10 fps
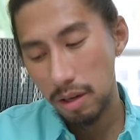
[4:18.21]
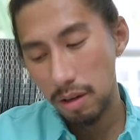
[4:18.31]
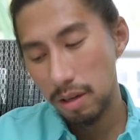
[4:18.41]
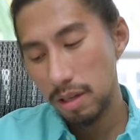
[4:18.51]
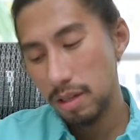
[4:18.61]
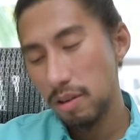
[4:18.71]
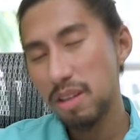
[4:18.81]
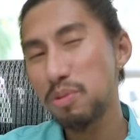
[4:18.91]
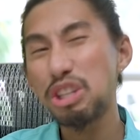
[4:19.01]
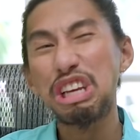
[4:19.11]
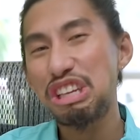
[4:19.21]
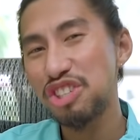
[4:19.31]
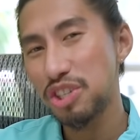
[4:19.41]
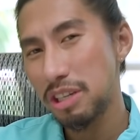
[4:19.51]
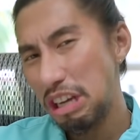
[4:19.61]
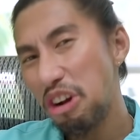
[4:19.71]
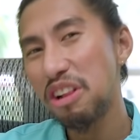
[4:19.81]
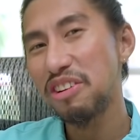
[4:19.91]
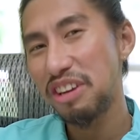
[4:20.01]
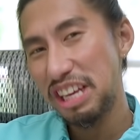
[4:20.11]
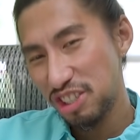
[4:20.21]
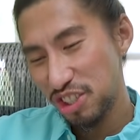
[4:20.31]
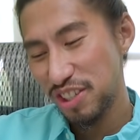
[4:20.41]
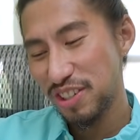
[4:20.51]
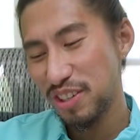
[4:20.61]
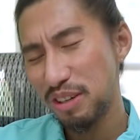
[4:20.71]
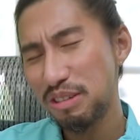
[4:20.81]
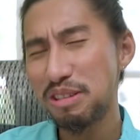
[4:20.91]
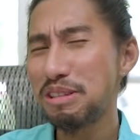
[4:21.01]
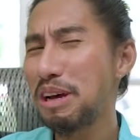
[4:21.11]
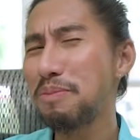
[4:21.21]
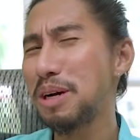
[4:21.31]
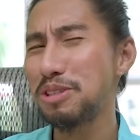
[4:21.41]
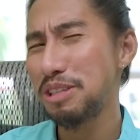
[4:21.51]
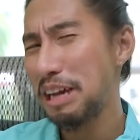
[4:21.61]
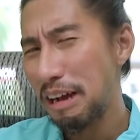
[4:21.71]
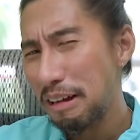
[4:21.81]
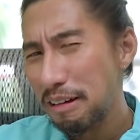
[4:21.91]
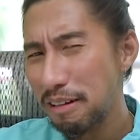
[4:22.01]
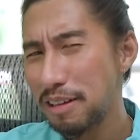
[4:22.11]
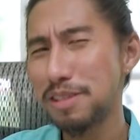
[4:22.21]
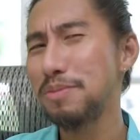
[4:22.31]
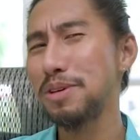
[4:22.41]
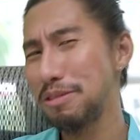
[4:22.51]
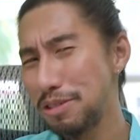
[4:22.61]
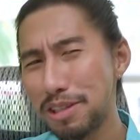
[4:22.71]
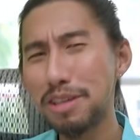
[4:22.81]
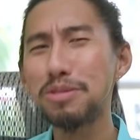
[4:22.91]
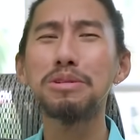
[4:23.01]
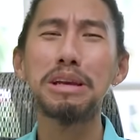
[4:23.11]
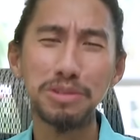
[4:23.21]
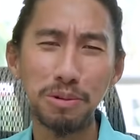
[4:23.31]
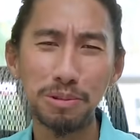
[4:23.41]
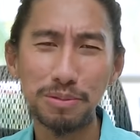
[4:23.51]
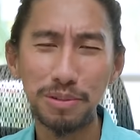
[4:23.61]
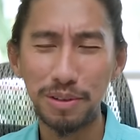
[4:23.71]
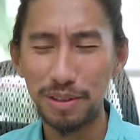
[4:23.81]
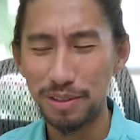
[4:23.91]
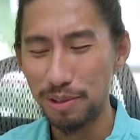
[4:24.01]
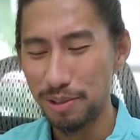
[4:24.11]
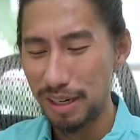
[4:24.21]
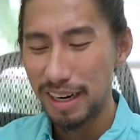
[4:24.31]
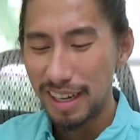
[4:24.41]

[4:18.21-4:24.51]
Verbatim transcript: Okay, we're gonna put the ishk, elder ishk. Because okay, there's not much Sal. There's not much. She's like two days old. Okay, older.